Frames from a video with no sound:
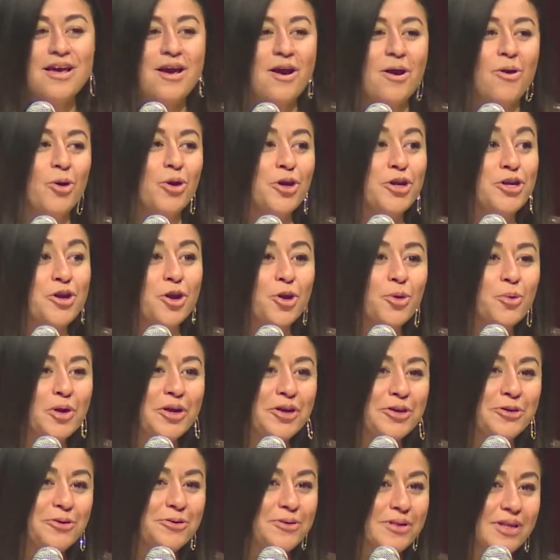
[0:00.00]
or know where
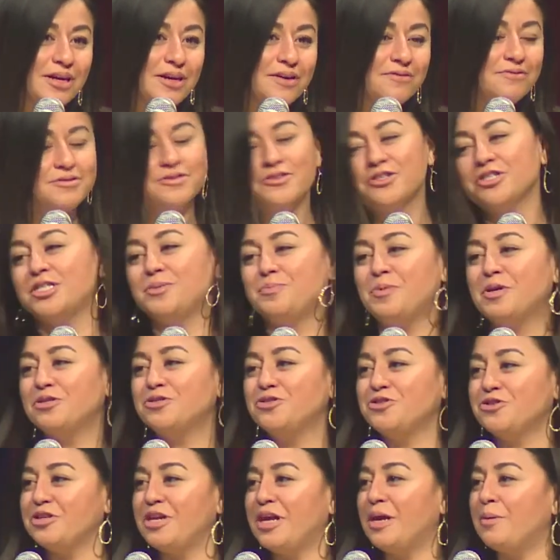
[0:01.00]
you lived or spelled
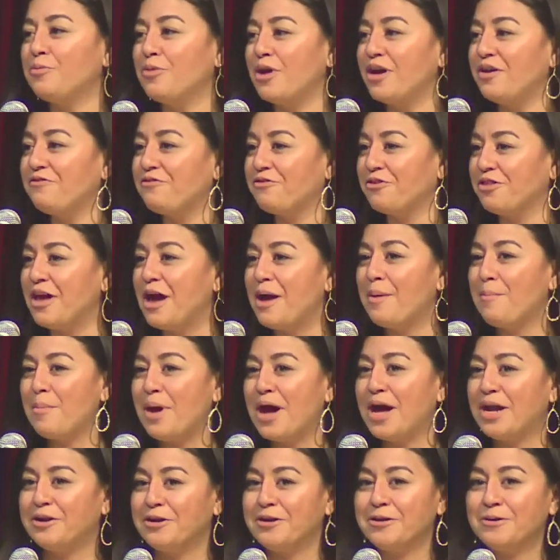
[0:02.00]
your name right for that
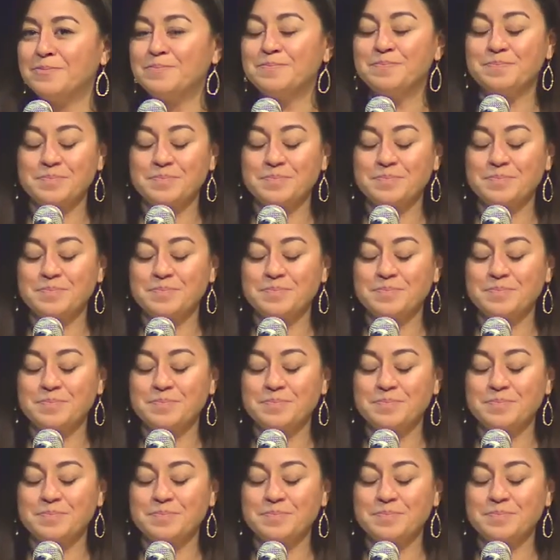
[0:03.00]
matter.